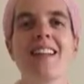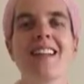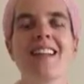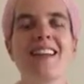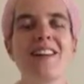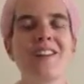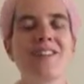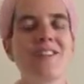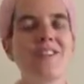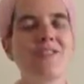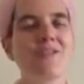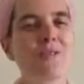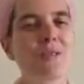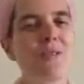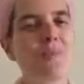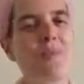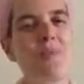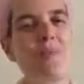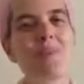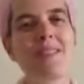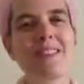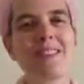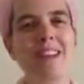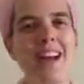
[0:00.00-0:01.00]
Now, the
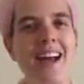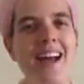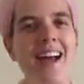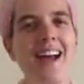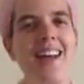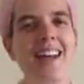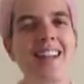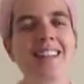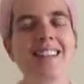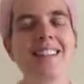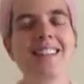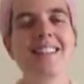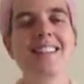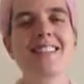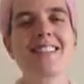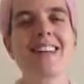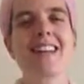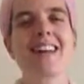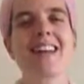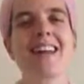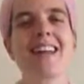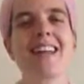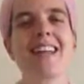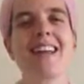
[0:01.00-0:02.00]
trouble with that is
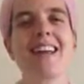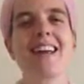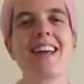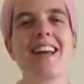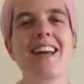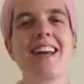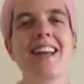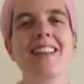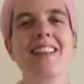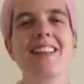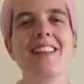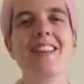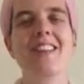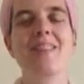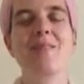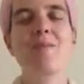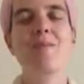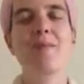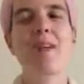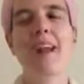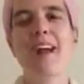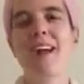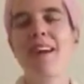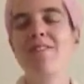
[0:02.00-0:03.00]
that
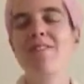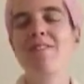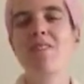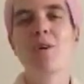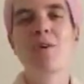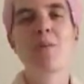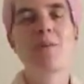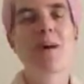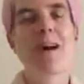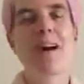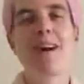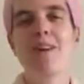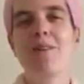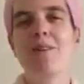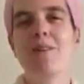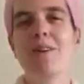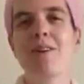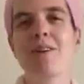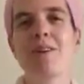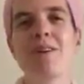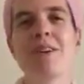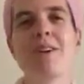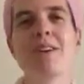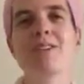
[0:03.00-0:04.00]
we have no
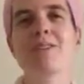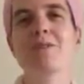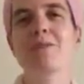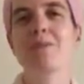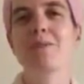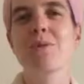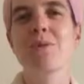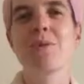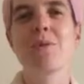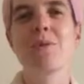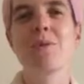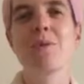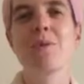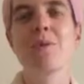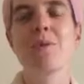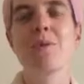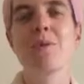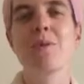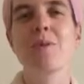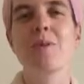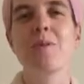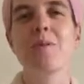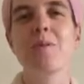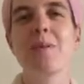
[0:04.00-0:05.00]
power or control
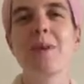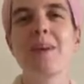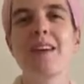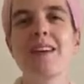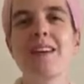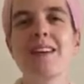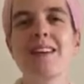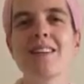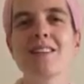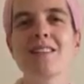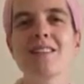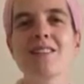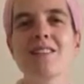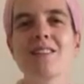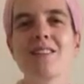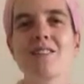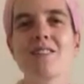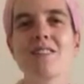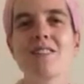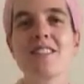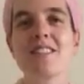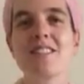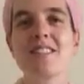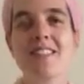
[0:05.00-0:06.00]
because
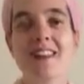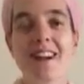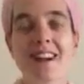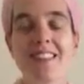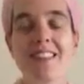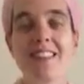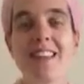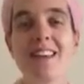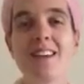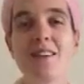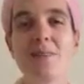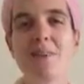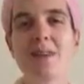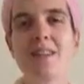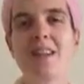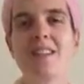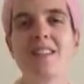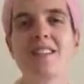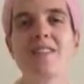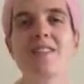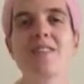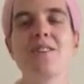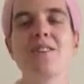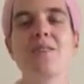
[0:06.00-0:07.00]
there's nothing we
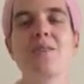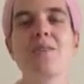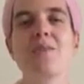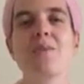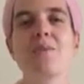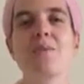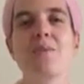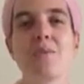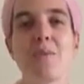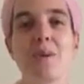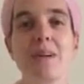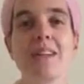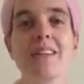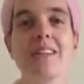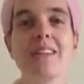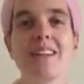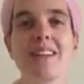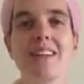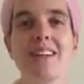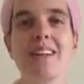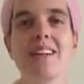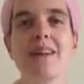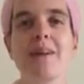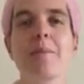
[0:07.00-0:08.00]
can do
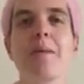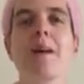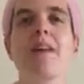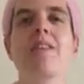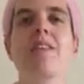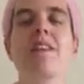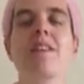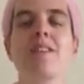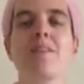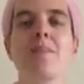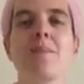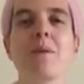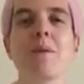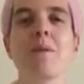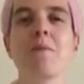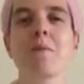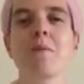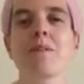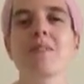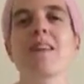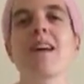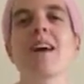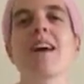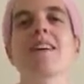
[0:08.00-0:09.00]
really about other
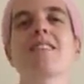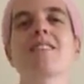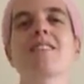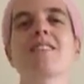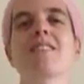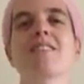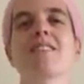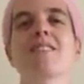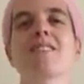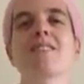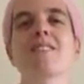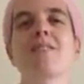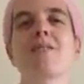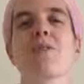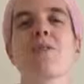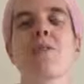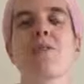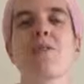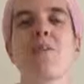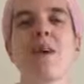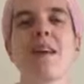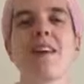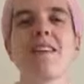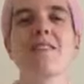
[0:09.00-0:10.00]
people's actions or
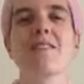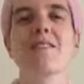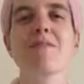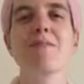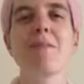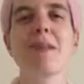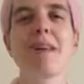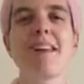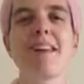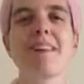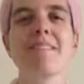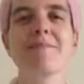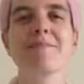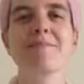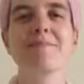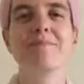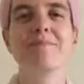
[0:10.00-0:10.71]
ways of being.